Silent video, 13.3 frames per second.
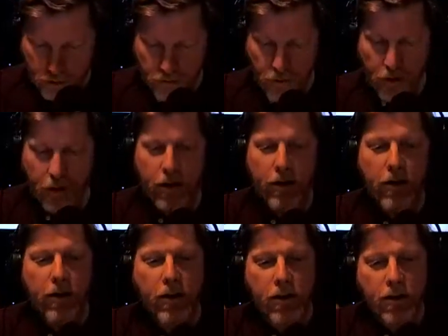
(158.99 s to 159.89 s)
a very,
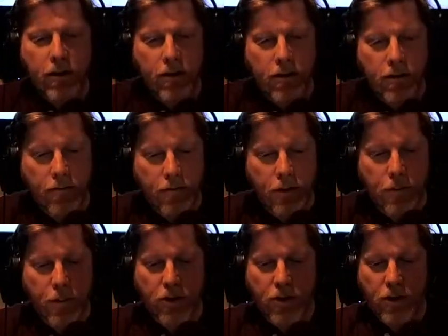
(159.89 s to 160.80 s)
very
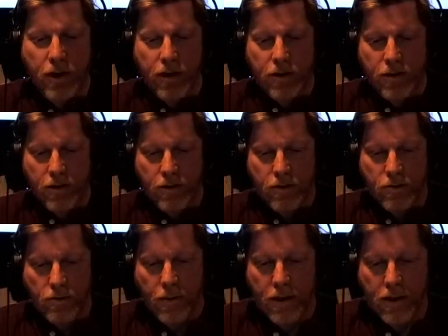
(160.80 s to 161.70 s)
special guest
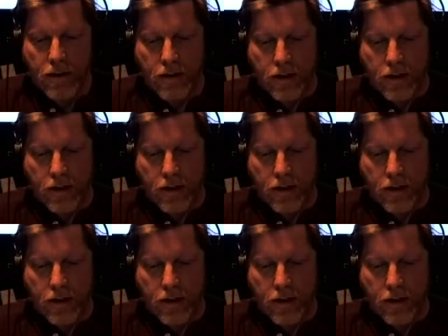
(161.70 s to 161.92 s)
we at the